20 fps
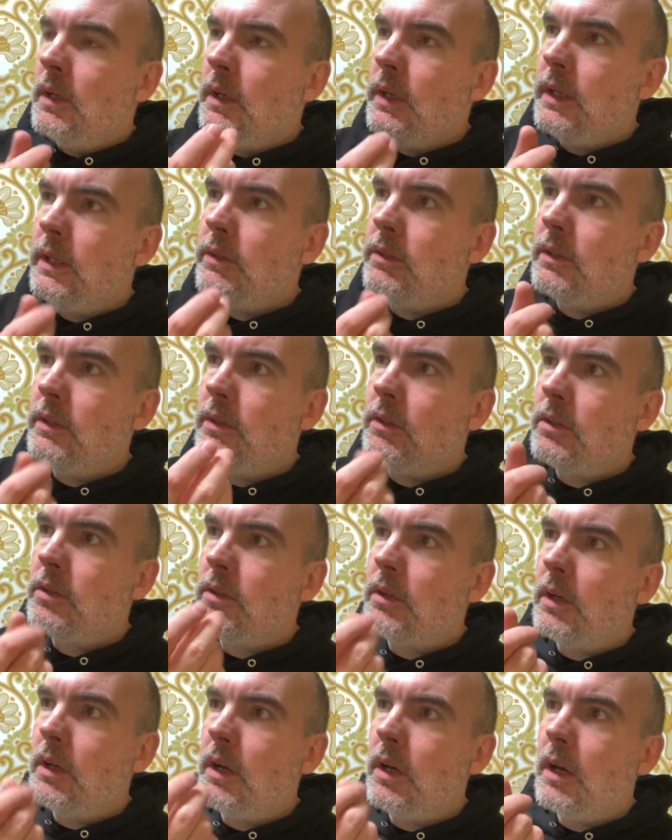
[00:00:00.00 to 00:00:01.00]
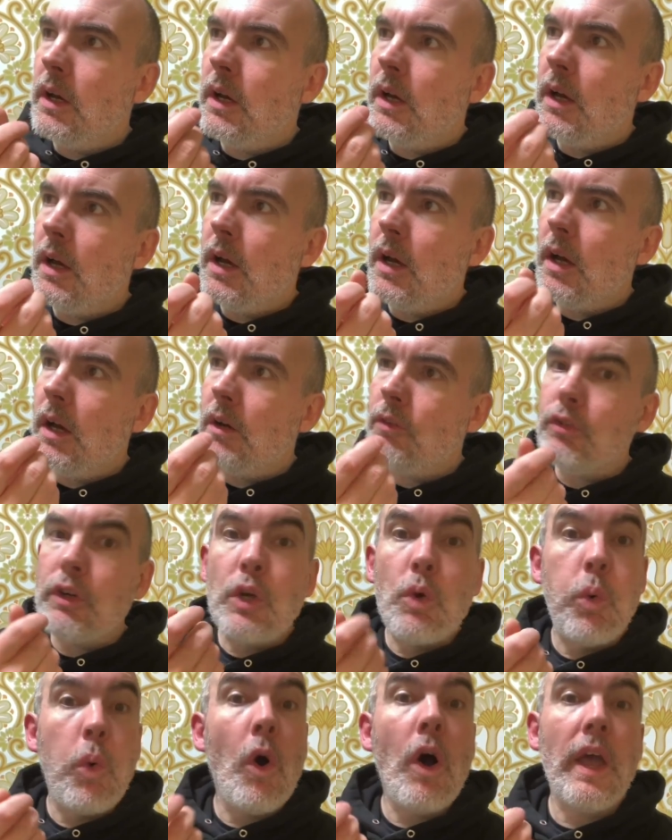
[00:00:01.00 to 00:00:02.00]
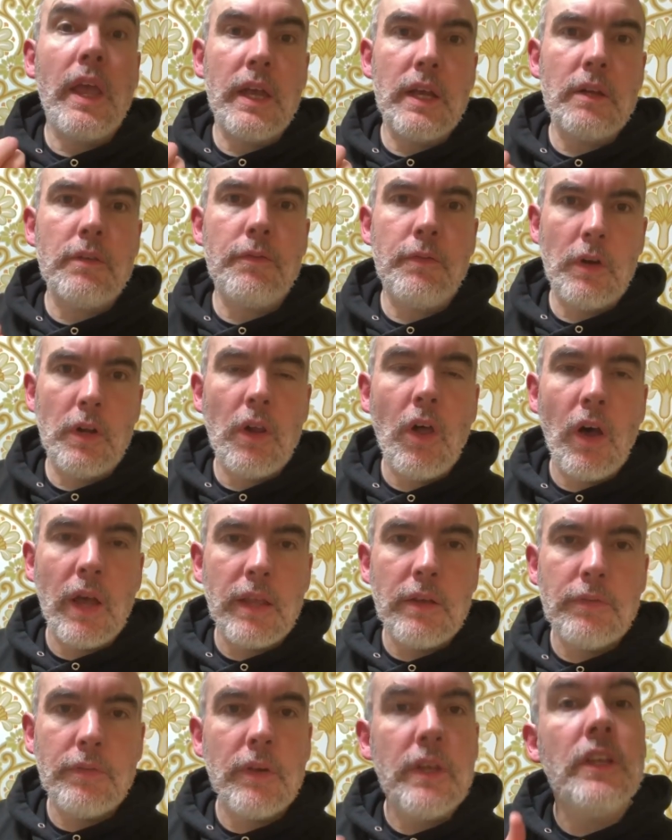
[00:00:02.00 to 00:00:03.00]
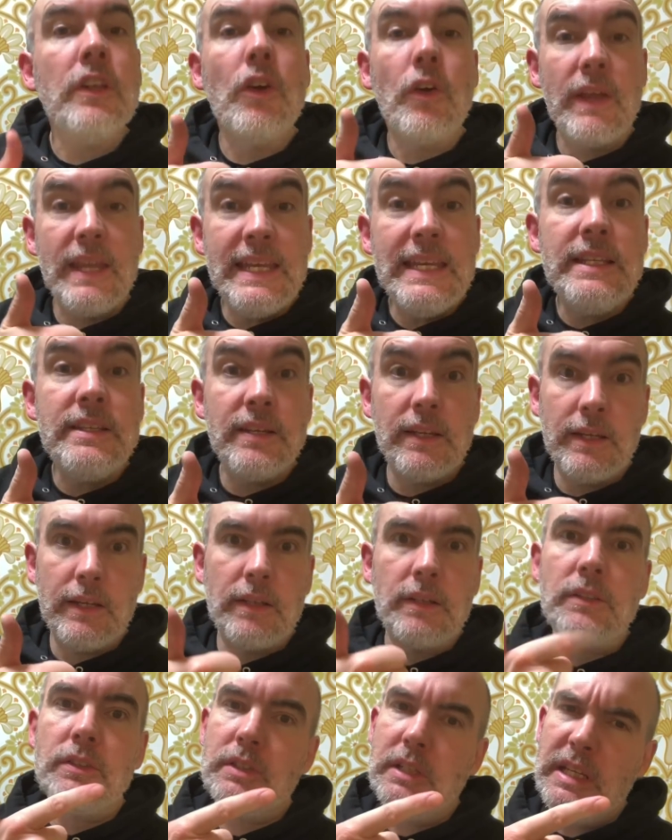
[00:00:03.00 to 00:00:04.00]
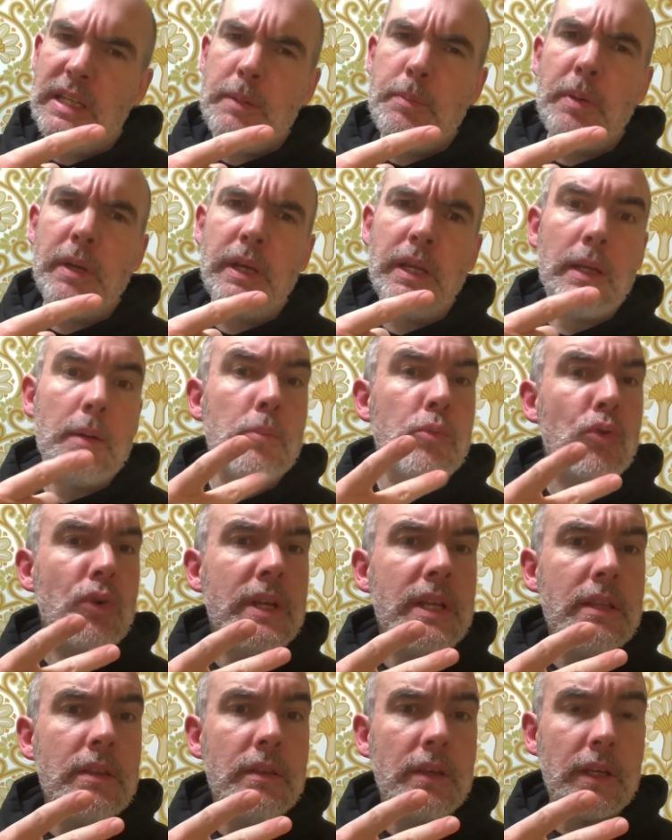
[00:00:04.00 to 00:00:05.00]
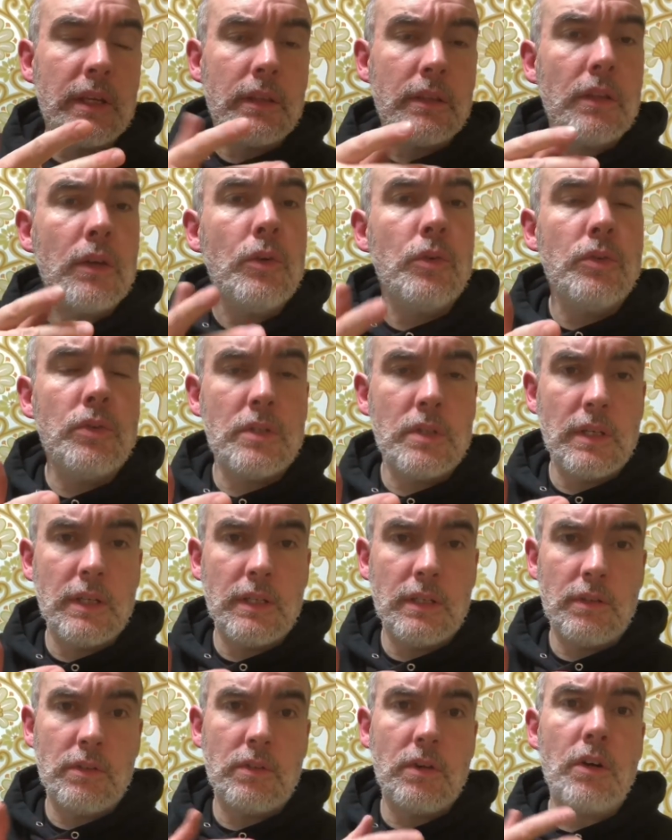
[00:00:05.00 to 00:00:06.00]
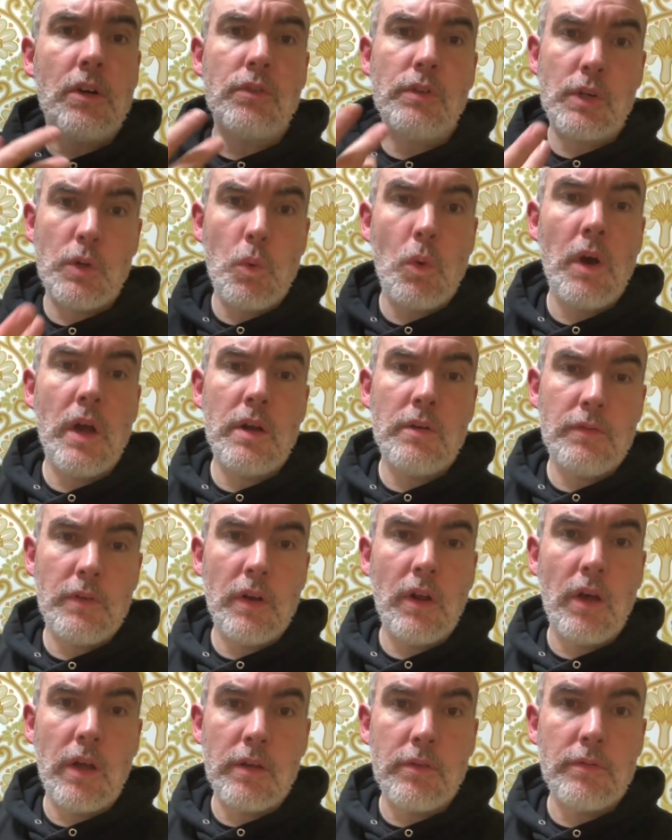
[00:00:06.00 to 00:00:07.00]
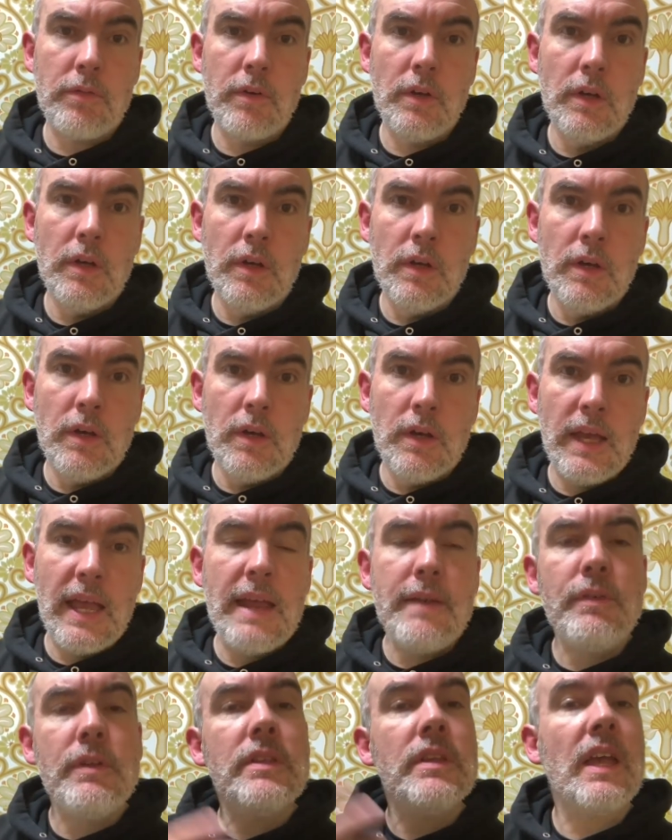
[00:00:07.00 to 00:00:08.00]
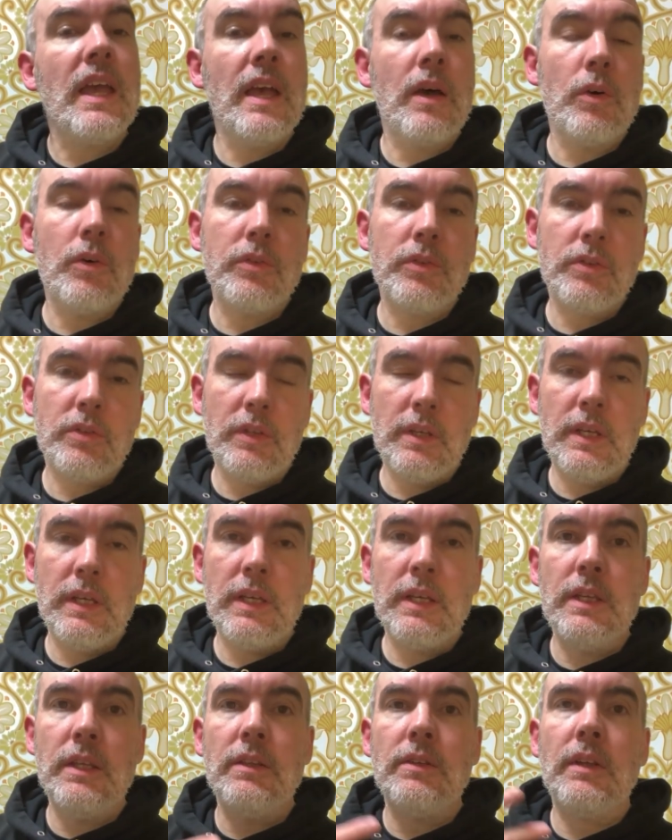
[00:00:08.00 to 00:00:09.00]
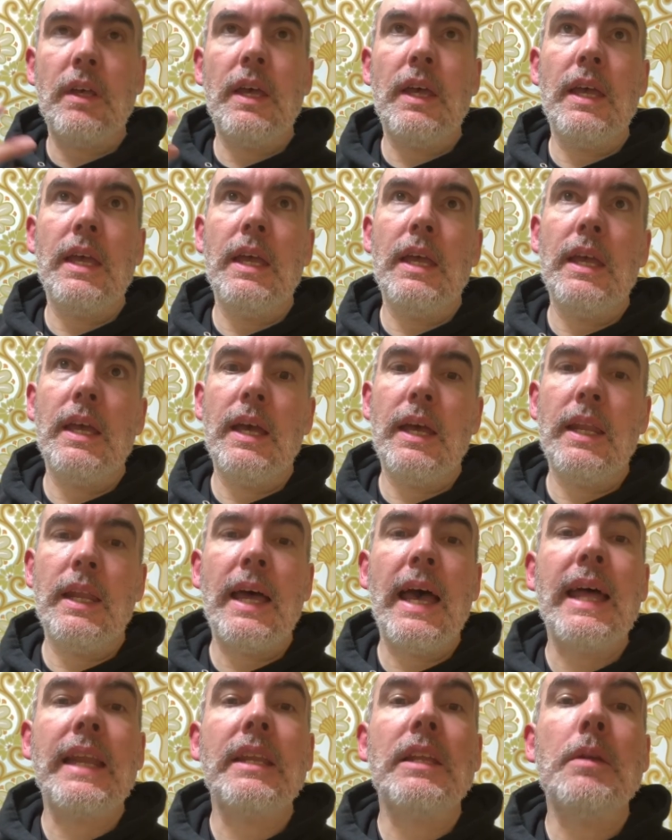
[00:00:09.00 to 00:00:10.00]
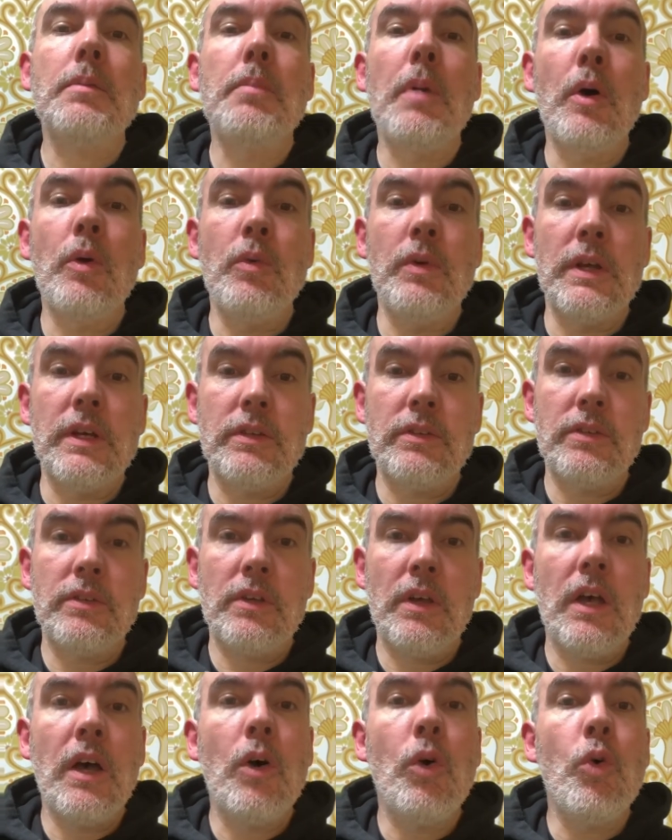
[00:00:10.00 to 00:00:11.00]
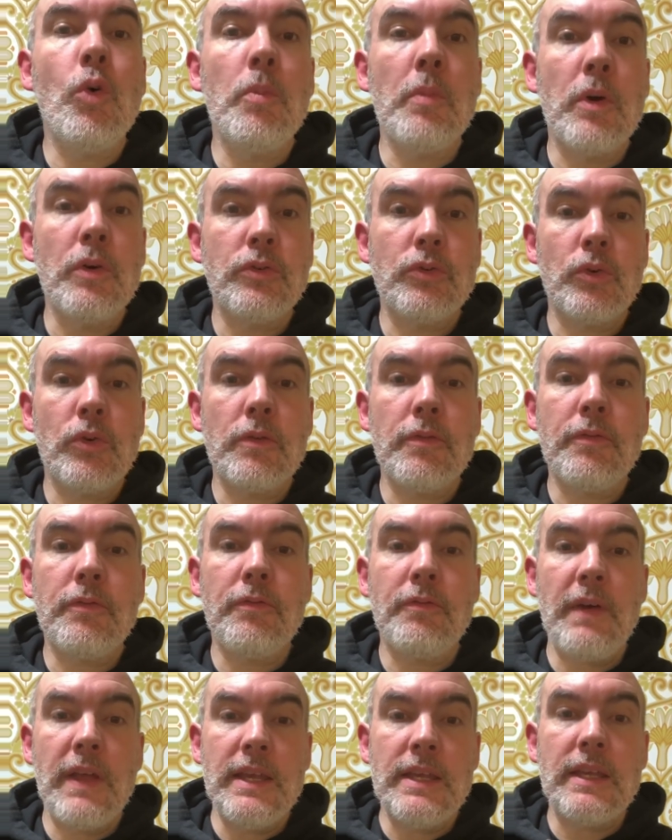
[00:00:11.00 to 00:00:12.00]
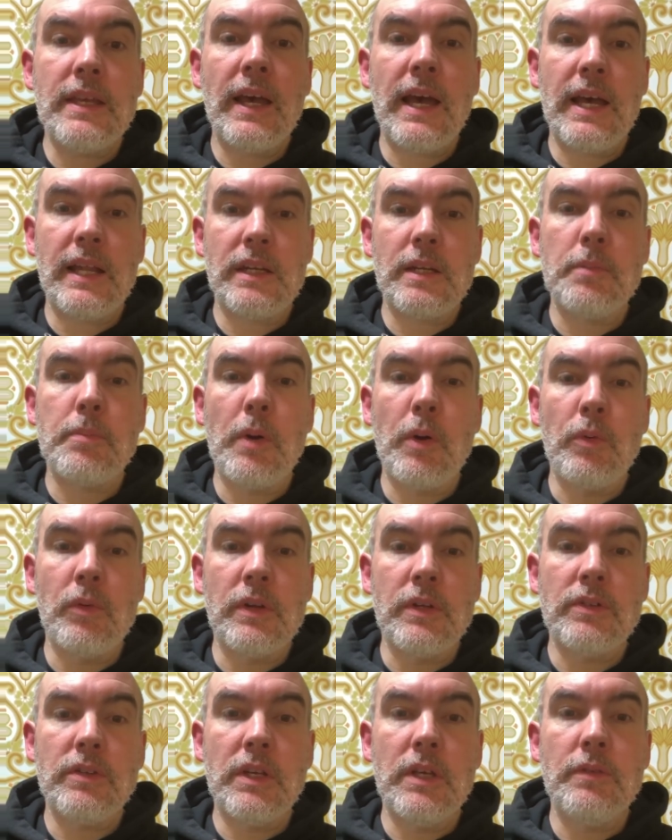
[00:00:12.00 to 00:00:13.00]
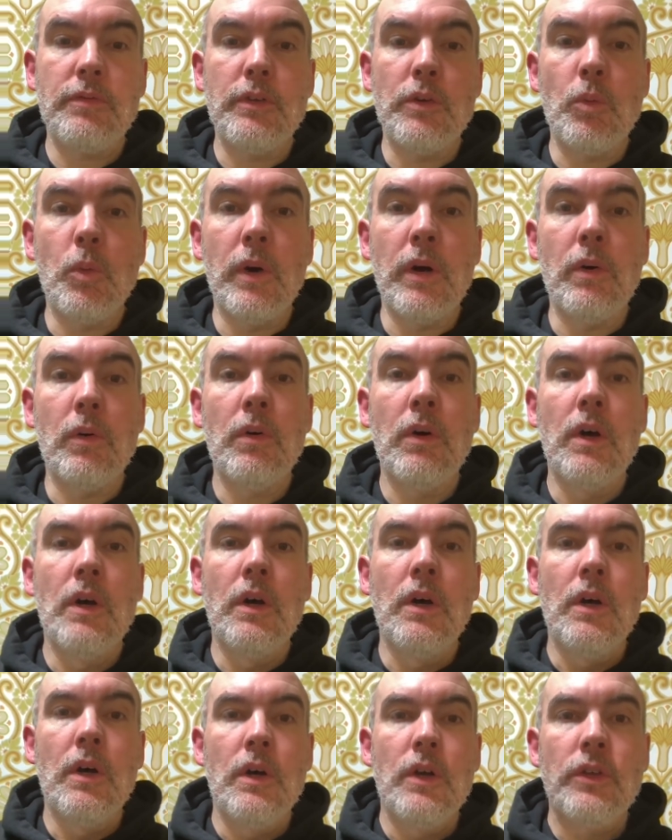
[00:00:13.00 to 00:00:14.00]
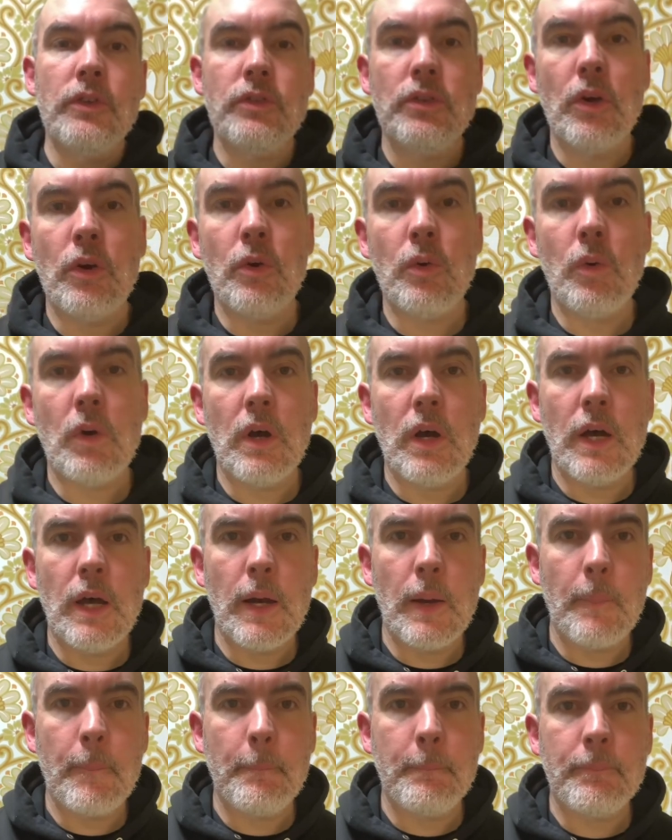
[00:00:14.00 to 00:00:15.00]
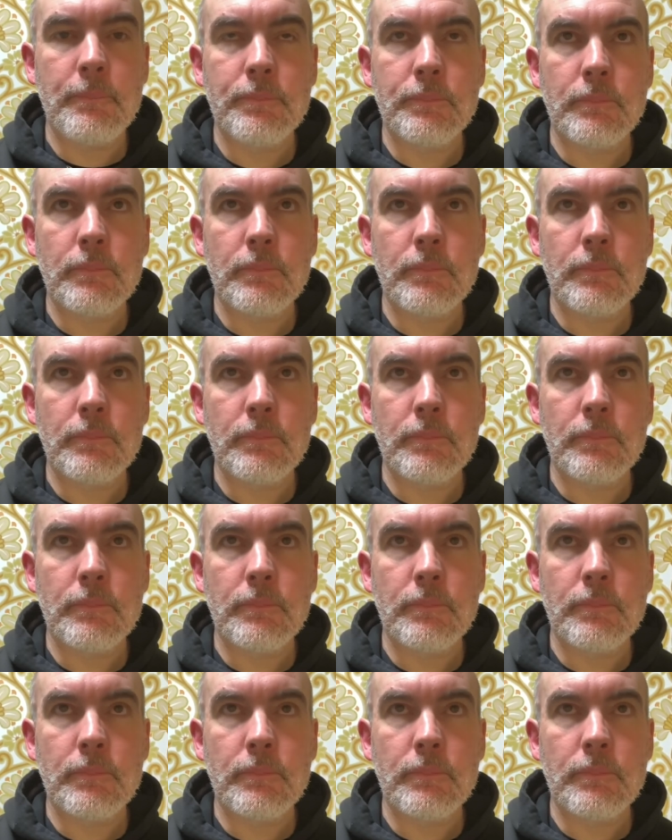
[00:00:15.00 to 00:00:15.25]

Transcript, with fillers: isn't uh, required for life. You know, eating, sleeping, breathing, those things are required for life. Everything else is a, an added bonus, uh, almost sort of fake added bonus, if you will. So, um,